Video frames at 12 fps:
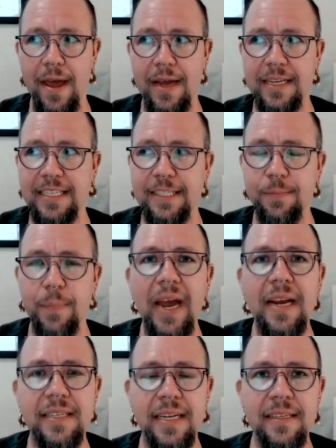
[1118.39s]

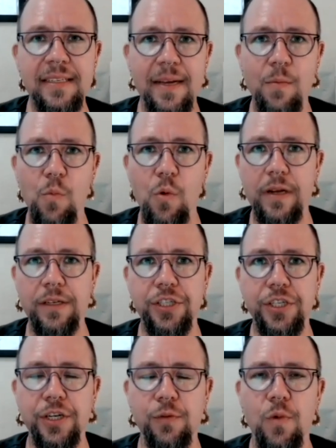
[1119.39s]
expecting someone
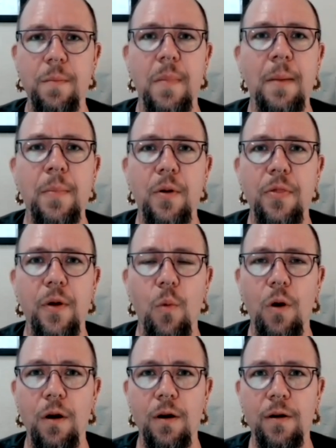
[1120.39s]
to remember the
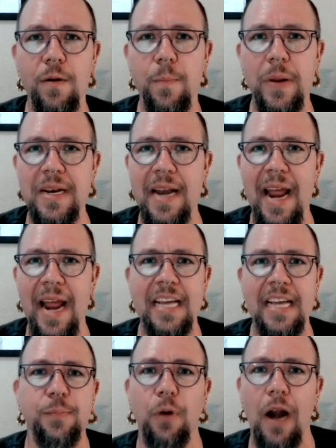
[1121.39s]
word banana
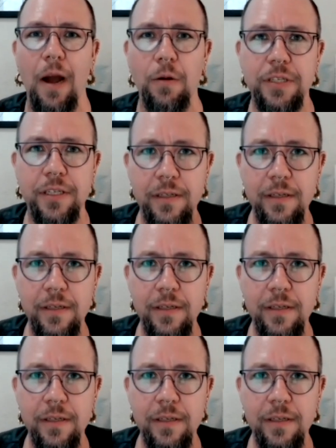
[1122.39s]
sprout.